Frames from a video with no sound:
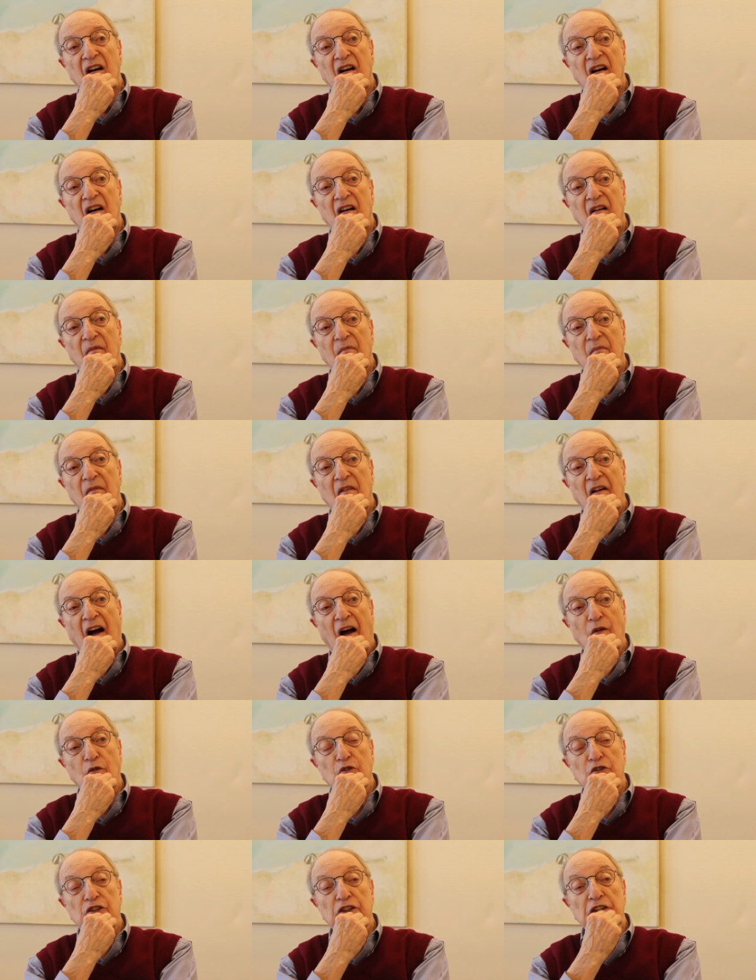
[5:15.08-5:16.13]
um,
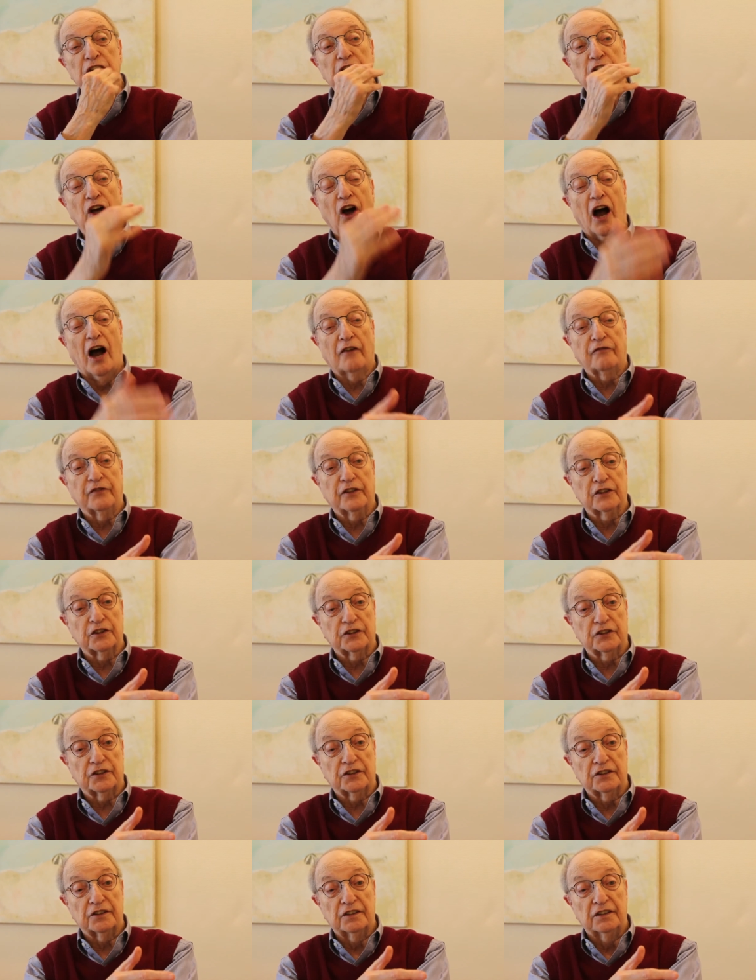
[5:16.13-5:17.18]
I was in the
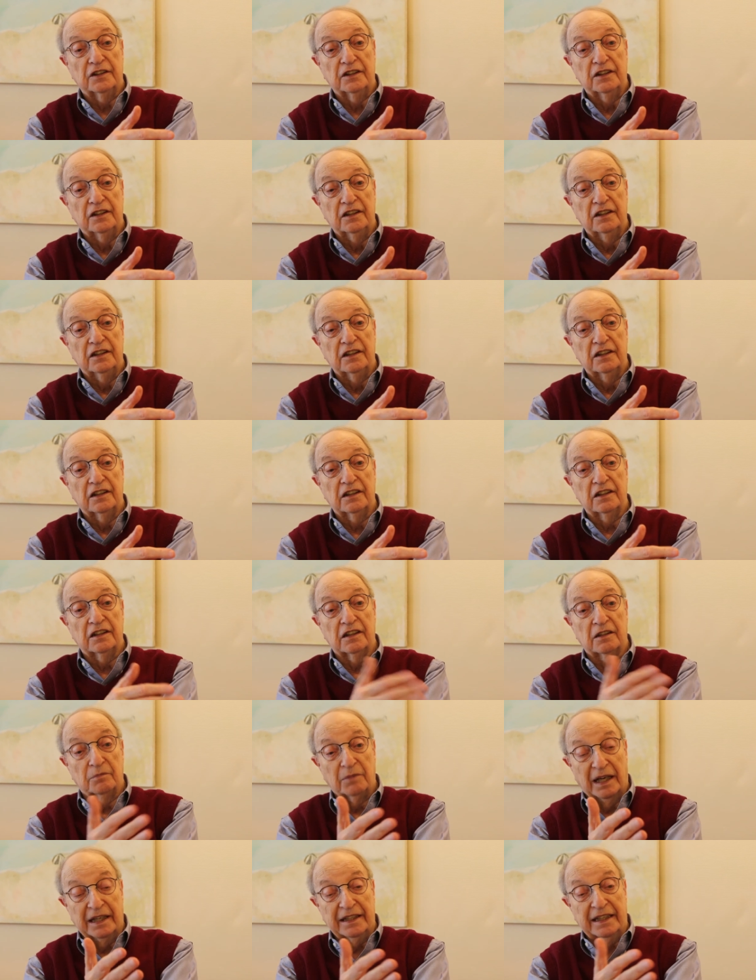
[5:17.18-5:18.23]
office
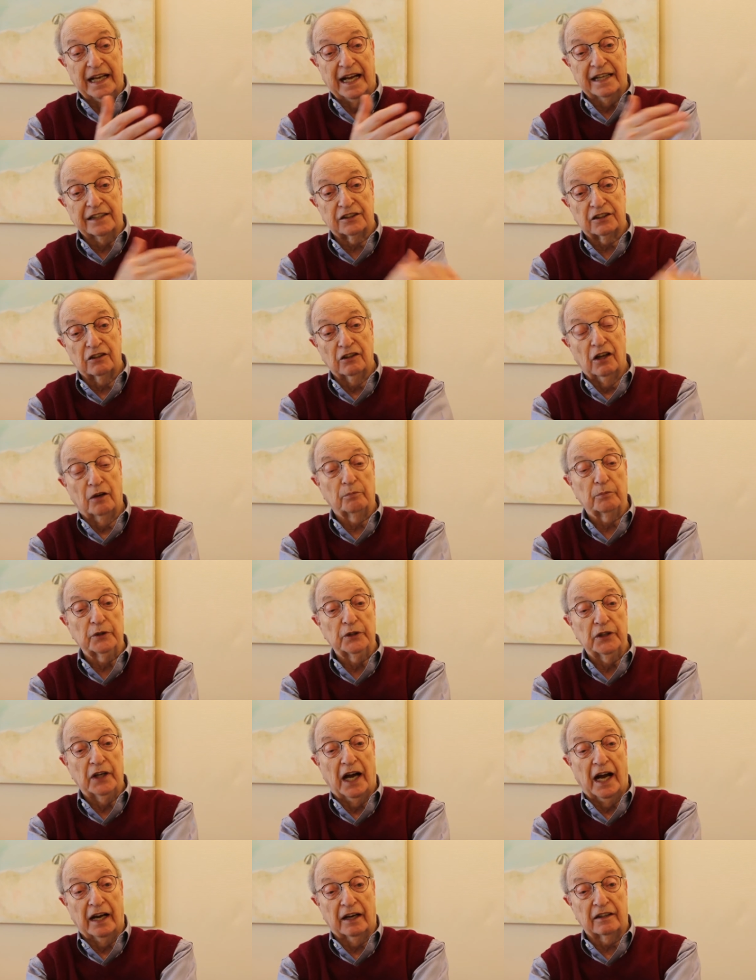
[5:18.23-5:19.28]
at my dad's
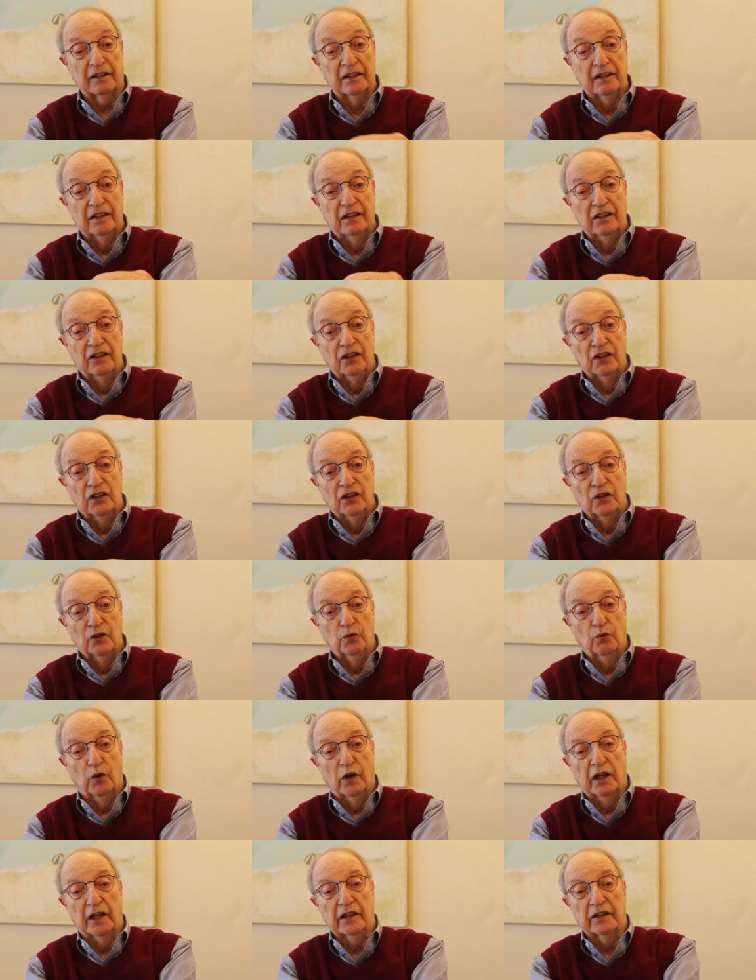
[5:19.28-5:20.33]
lumberyard
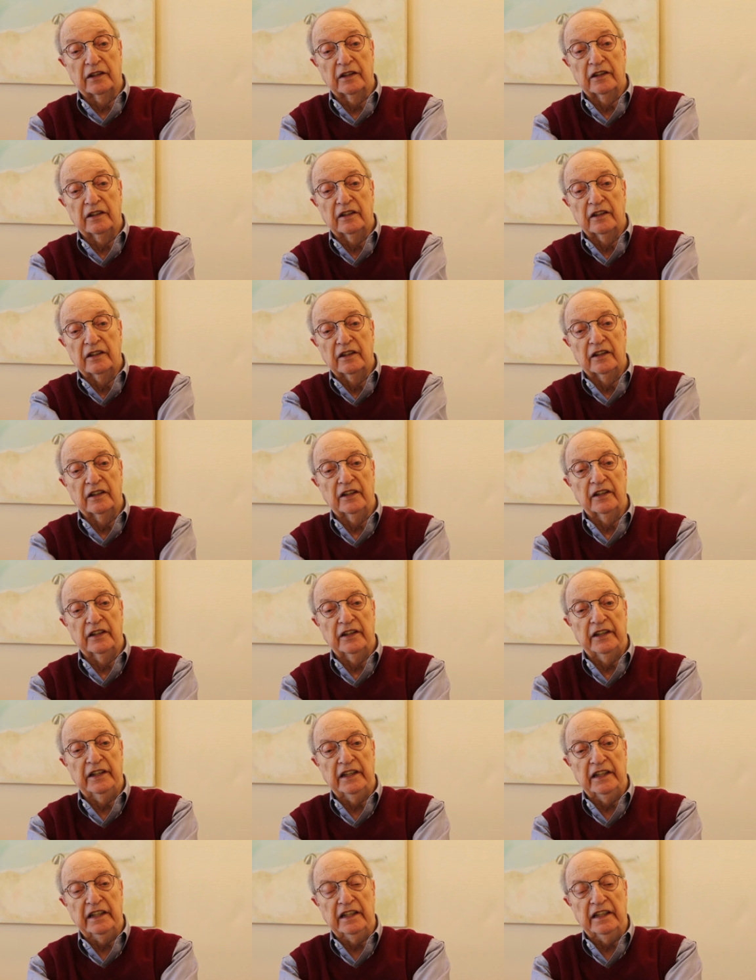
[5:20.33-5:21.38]
when
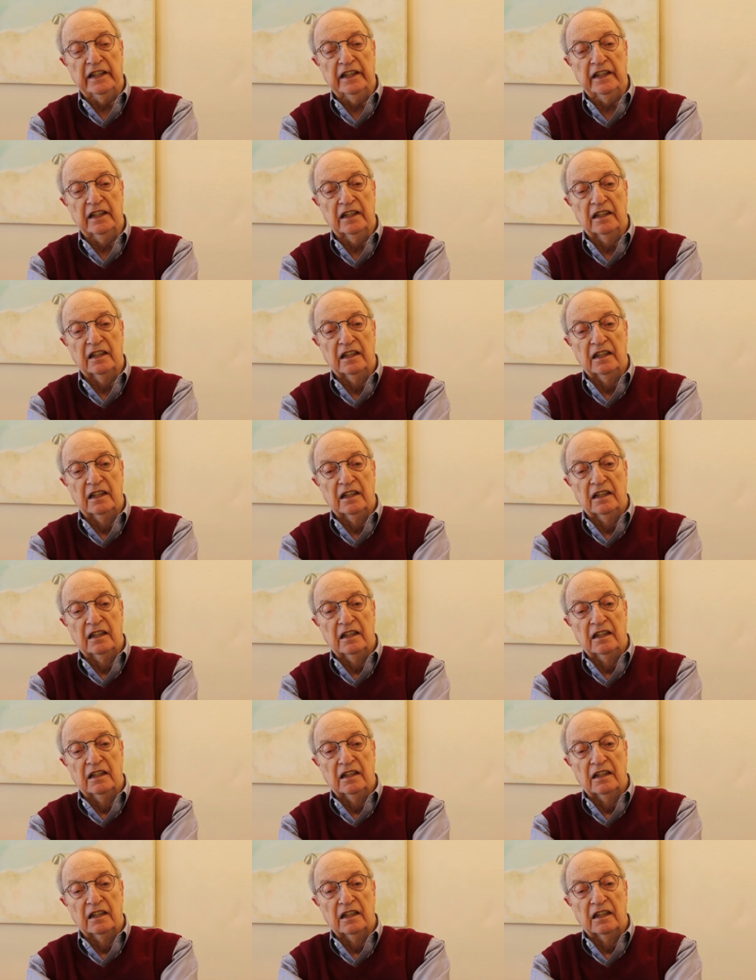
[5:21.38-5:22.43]
he,
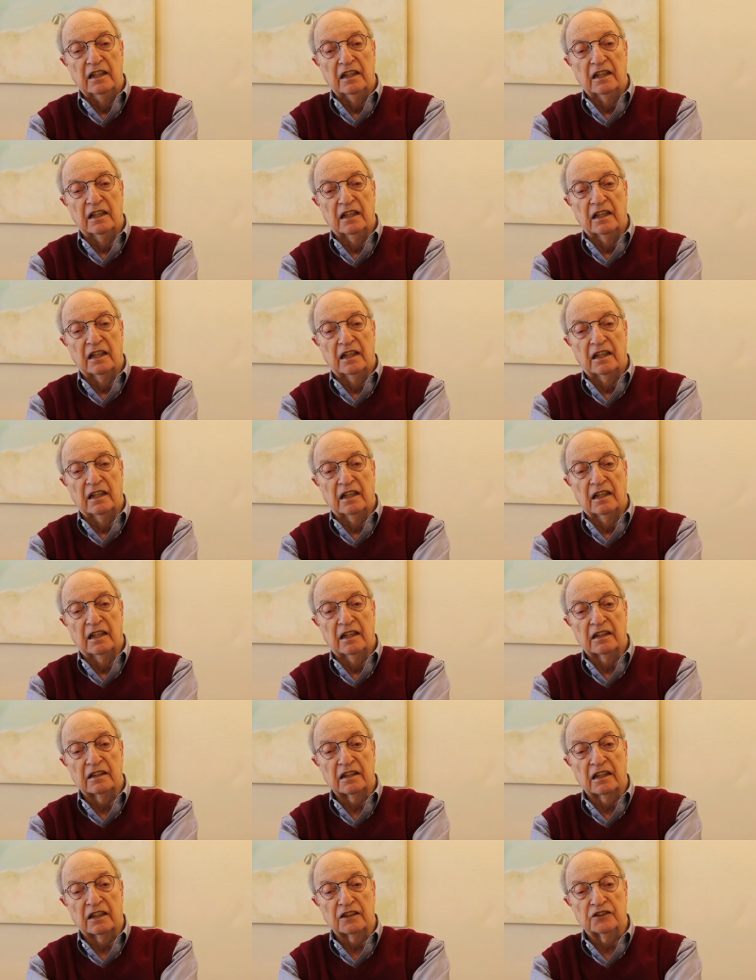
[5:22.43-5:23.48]

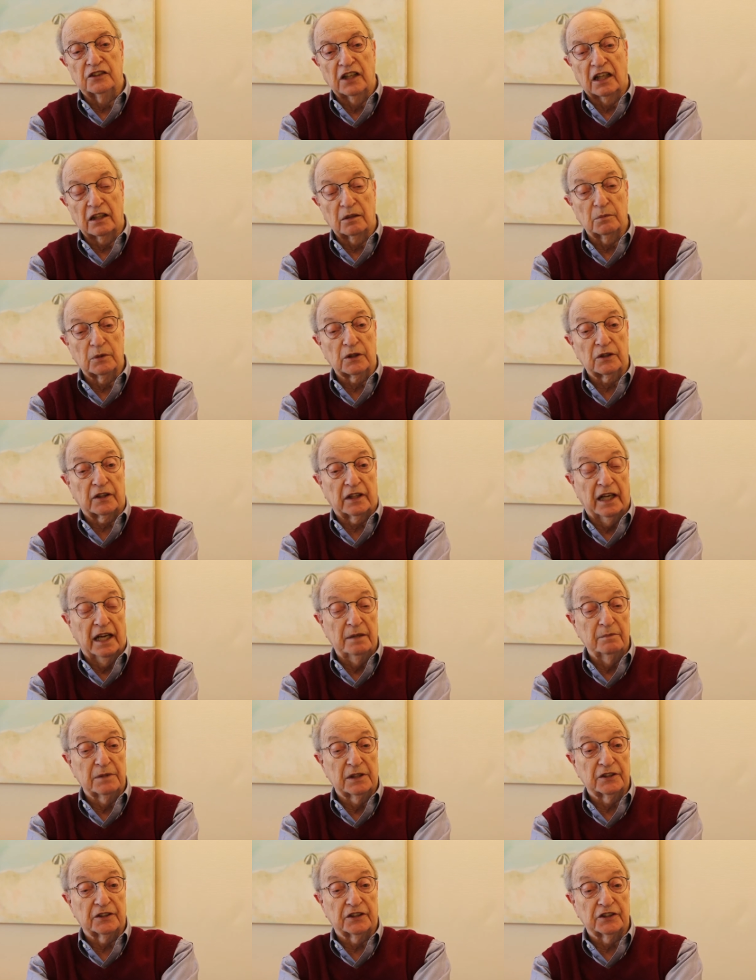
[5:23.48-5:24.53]
uh, a gentleman
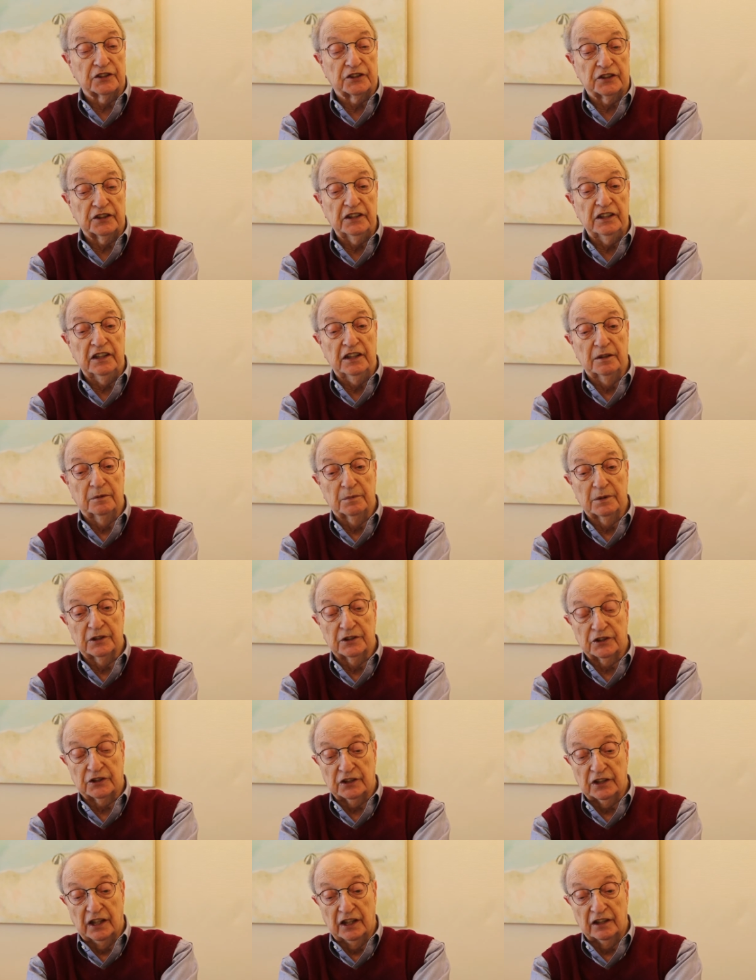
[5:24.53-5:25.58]
came in to see him
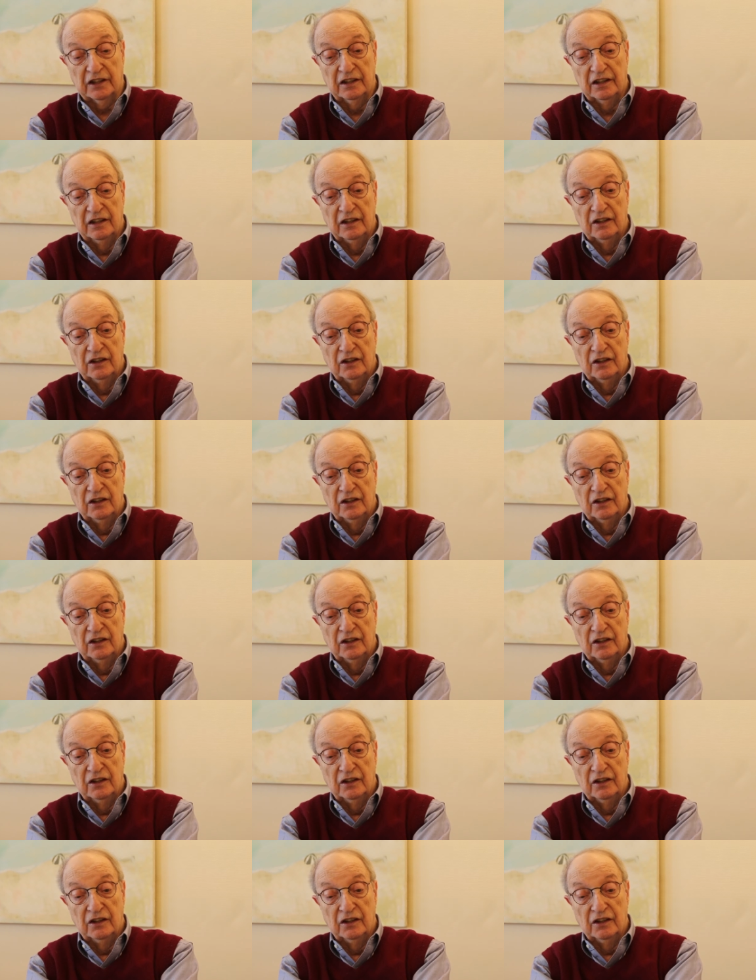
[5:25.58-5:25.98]
and said,